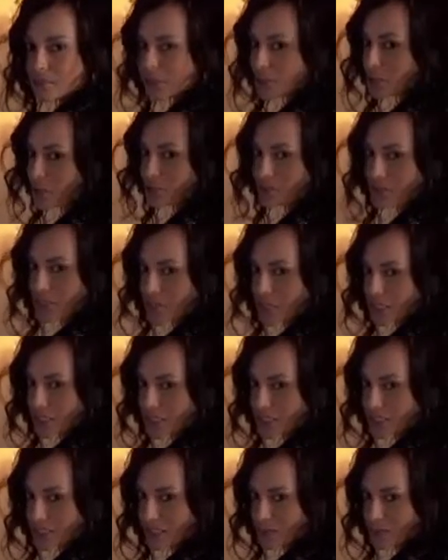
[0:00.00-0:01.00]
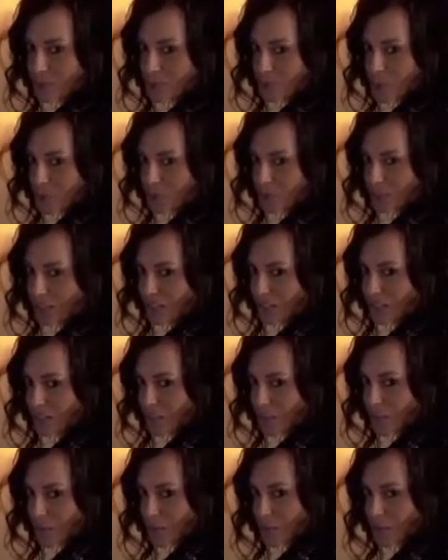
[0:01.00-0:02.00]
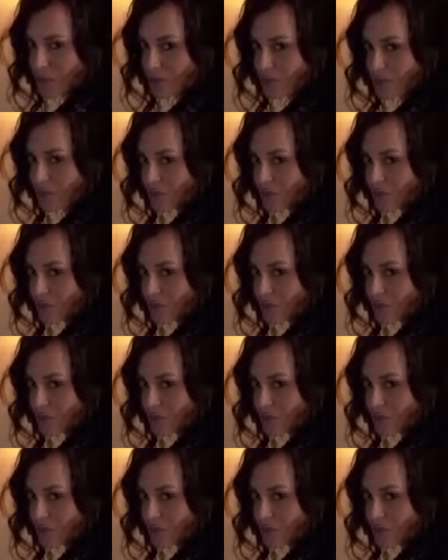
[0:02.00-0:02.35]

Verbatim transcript: You have no idea how stupid I think you are.